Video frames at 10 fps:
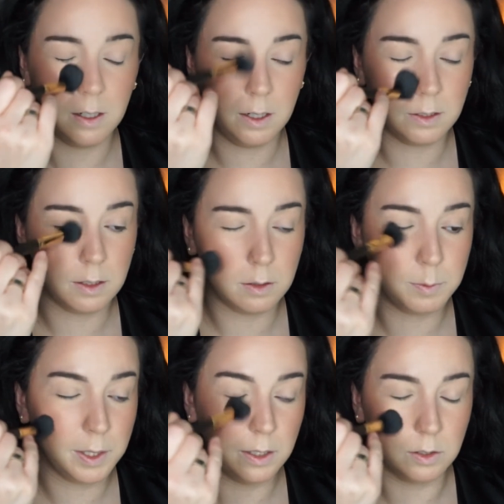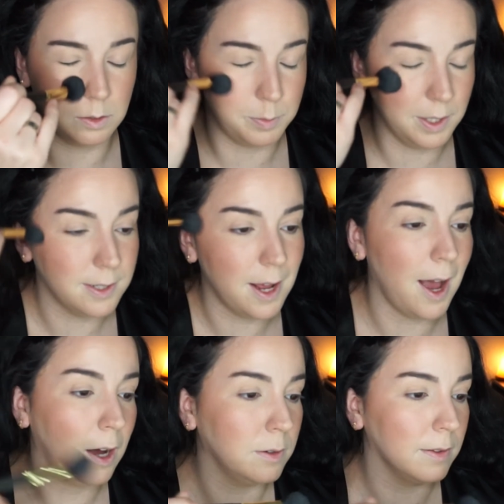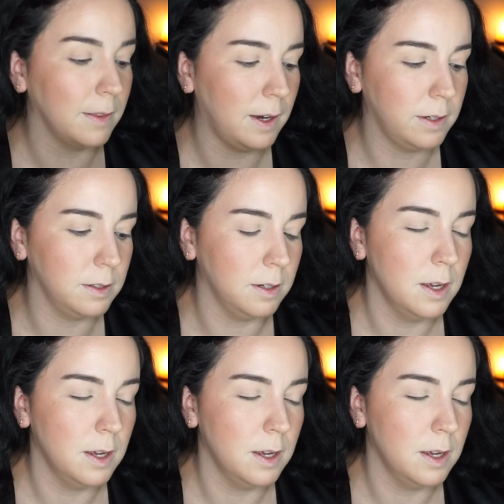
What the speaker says: a little bit, or blend out that